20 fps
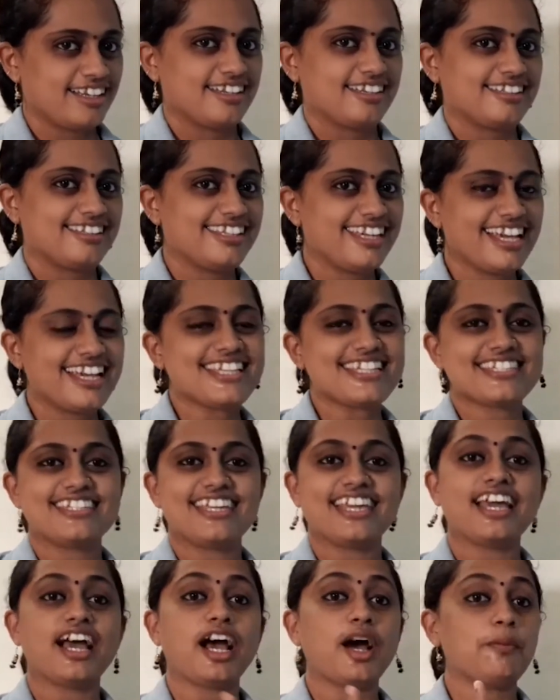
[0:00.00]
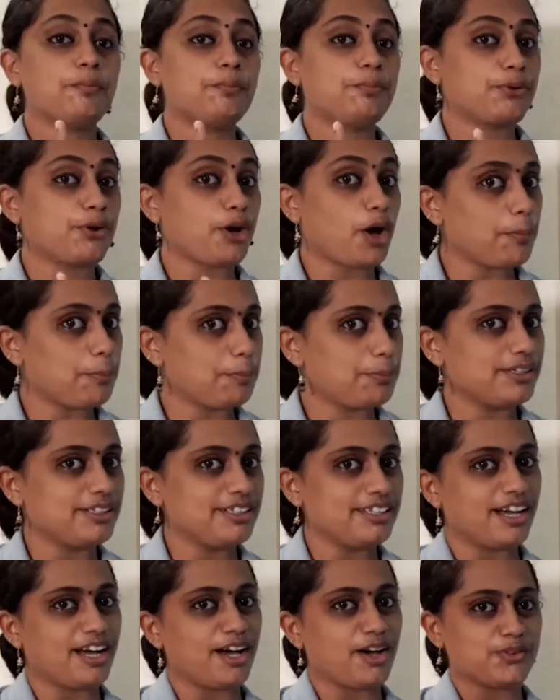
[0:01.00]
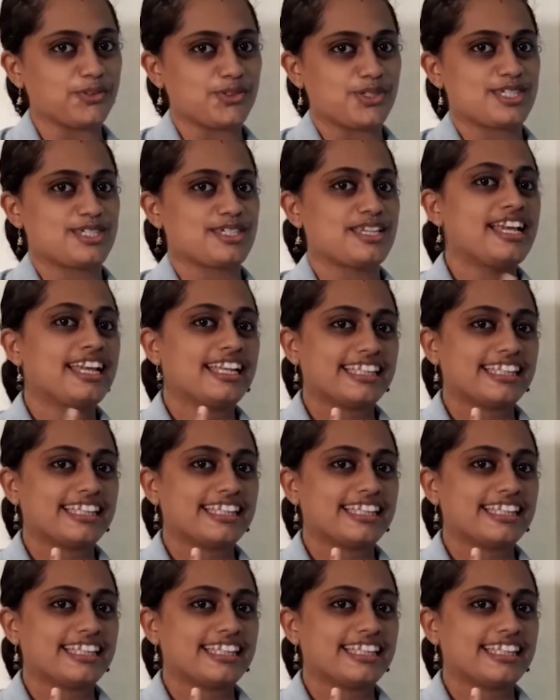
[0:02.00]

yes, they are proper nouns.